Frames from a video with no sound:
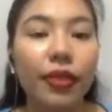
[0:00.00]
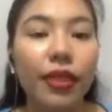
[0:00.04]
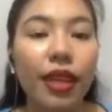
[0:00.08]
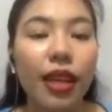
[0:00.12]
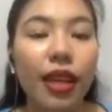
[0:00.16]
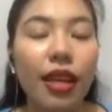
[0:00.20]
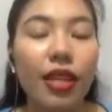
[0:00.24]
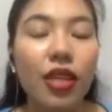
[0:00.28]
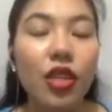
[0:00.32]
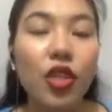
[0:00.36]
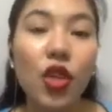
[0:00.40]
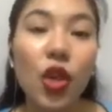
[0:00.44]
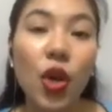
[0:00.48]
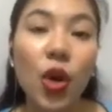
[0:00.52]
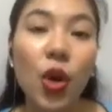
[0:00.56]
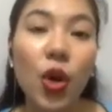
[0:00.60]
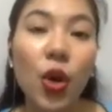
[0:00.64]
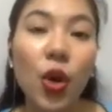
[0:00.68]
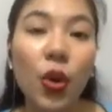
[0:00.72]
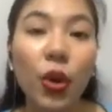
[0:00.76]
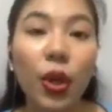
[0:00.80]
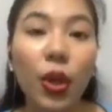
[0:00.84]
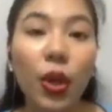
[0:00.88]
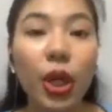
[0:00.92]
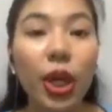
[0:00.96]

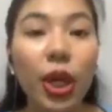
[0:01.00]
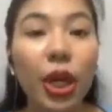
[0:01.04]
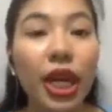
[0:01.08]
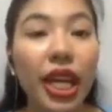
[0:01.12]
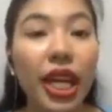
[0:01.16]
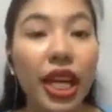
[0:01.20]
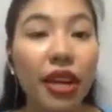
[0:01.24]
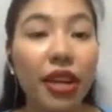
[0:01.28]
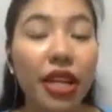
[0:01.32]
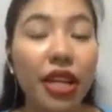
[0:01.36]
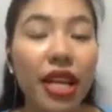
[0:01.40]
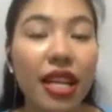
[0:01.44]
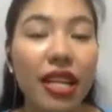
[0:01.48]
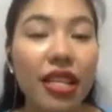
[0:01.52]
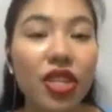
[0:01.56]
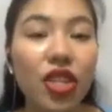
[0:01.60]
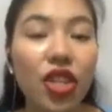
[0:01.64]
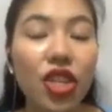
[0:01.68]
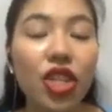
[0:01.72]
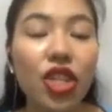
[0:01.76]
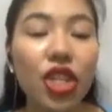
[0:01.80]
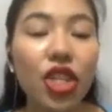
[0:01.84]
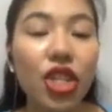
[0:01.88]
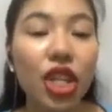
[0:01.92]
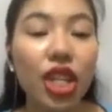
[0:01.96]
So, coherence
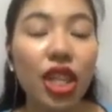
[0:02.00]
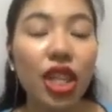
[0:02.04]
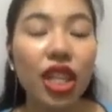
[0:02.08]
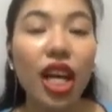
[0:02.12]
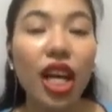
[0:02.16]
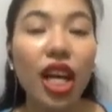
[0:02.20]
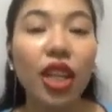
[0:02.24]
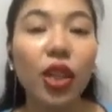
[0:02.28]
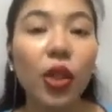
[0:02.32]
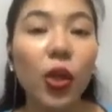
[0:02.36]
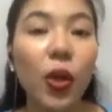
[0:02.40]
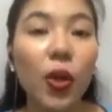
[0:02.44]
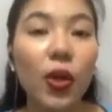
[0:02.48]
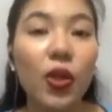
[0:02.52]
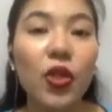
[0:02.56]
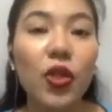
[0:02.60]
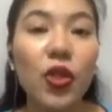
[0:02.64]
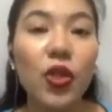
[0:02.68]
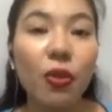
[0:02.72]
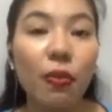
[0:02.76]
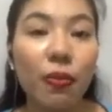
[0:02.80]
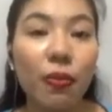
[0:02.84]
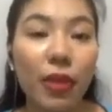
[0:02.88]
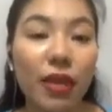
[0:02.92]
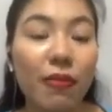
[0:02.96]
should not
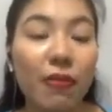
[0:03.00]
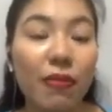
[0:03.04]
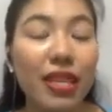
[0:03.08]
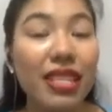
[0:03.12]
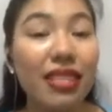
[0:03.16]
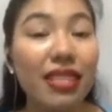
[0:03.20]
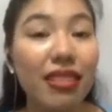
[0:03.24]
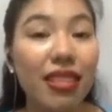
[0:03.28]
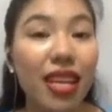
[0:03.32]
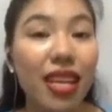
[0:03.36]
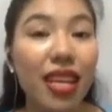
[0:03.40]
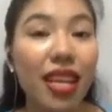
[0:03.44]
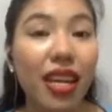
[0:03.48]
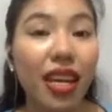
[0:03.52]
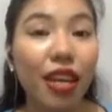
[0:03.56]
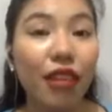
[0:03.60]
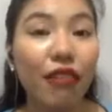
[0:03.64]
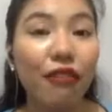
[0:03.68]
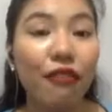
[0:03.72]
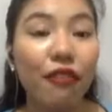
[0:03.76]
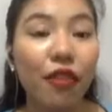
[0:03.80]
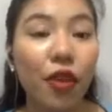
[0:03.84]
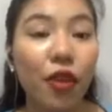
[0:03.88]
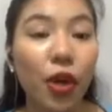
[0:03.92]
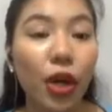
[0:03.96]
also be mistaken
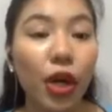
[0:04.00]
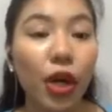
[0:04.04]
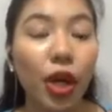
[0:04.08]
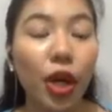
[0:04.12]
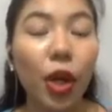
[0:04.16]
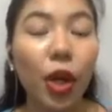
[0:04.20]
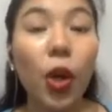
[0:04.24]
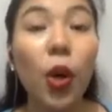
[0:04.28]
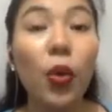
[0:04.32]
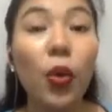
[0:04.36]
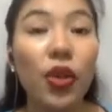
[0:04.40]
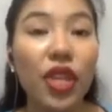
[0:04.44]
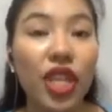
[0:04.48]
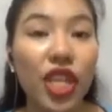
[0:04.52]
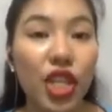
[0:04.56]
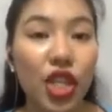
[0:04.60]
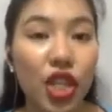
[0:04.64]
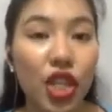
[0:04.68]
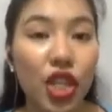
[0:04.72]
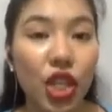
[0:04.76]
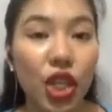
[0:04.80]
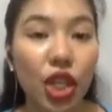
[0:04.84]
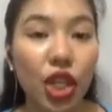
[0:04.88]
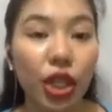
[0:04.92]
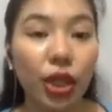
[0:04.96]
for
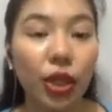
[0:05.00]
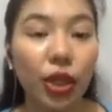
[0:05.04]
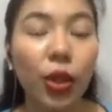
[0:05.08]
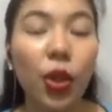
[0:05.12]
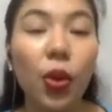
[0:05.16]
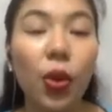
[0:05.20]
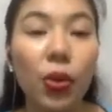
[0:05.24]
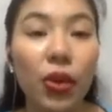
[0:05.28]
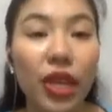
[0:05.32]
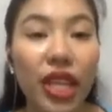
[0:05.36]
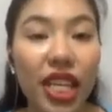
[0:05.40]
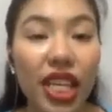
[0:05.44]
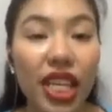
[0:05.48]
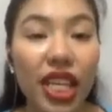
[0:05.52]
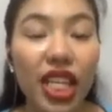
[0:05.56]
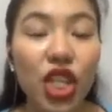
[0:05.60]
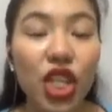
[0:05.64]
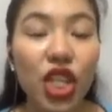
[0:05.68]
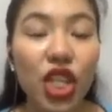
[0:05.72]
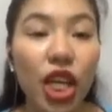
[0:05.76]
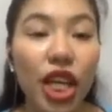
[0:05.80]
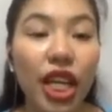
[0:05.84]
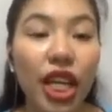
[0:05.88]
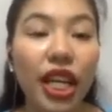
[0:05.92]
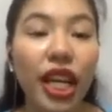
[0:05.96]
cohesion.
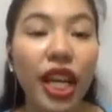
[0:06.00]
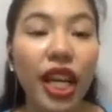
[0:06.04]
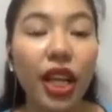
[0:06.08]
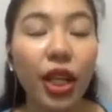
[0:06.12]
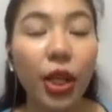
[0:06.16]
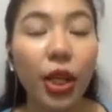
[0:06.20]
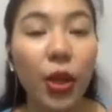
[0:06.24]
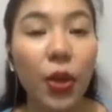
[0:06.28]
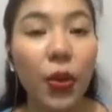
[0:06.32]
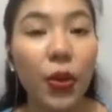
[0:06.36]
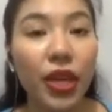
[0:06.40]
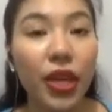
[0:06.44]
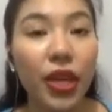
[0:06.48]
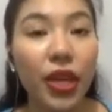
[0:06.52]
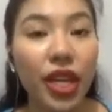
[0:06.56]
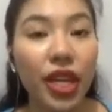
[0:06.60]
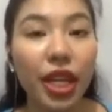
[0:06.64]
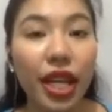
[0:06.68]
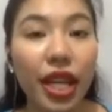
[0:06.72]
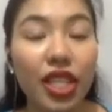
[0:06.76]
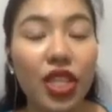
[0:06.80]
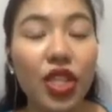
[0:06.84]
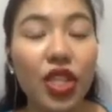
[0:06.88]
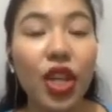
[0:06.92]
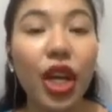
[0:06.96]
Cohesion and
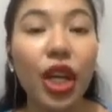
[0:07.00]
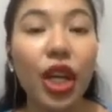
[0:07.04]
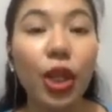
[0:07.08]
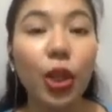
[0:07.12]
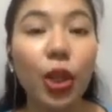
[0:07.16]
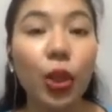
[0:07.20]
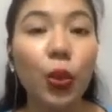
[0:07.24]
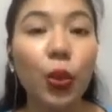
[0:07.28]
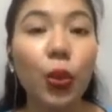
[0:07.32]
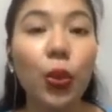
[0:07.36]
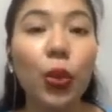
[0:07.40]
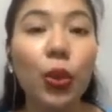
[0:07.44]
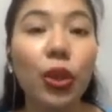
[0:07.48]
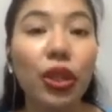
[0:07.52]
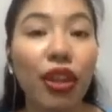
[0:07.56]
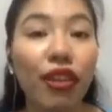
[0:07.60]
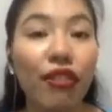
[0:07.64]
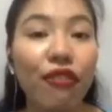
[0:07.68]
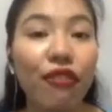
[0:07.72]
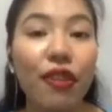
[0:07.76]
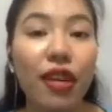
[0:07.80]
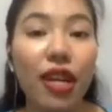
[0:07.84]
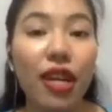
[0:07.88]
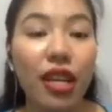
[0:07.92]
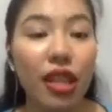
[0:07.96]
coherence are two
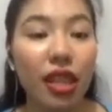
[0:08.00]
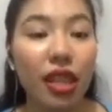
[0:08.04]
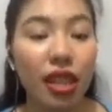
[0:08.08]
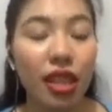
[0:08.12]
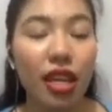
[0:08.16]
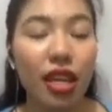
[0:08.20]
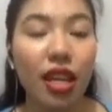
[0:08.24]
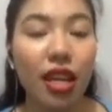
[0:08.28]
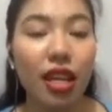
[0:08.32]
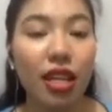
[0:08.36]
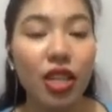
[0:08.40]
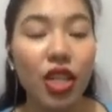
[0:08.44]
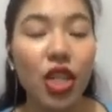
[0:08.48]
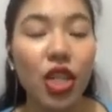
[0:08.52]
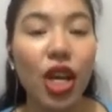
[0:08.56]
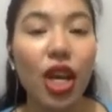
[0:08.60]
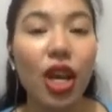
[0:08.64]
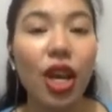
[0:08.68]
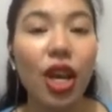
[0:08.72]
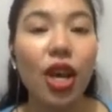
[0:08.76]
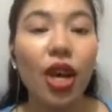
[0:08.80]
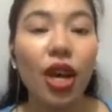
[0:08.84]
different things.